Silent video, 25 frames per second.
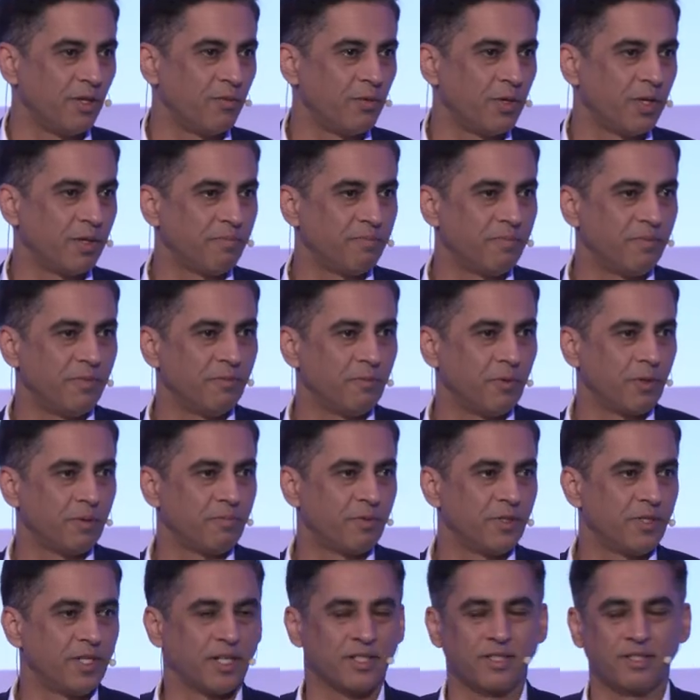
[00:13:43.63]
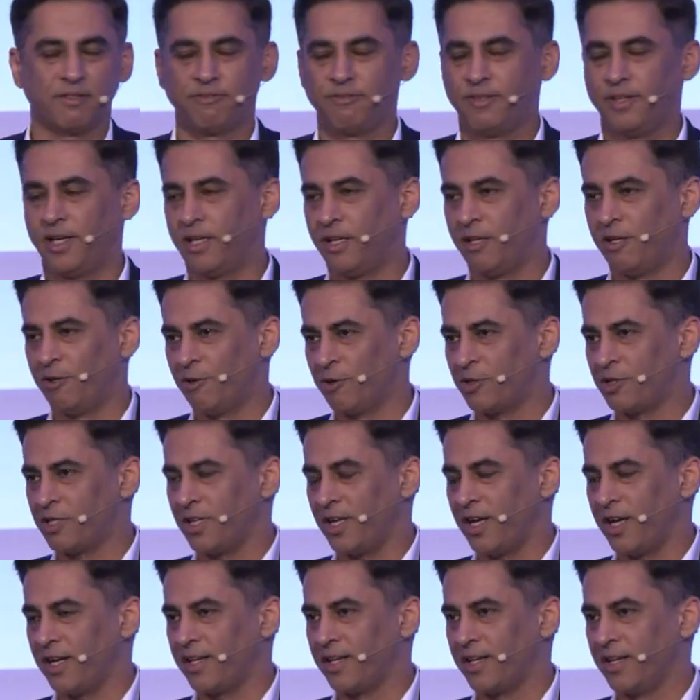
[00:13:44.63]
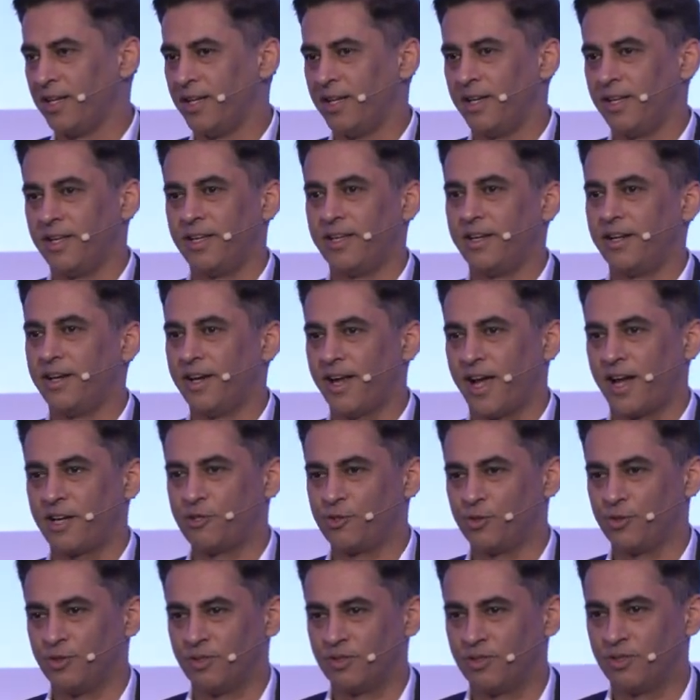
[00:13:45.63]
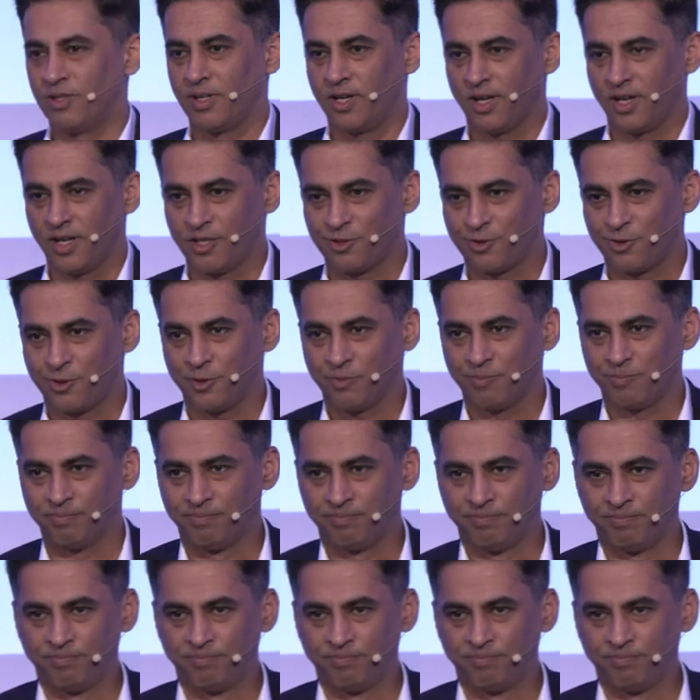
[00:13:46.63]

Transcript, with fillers: of what, what productive failure looks like in an actual classroom.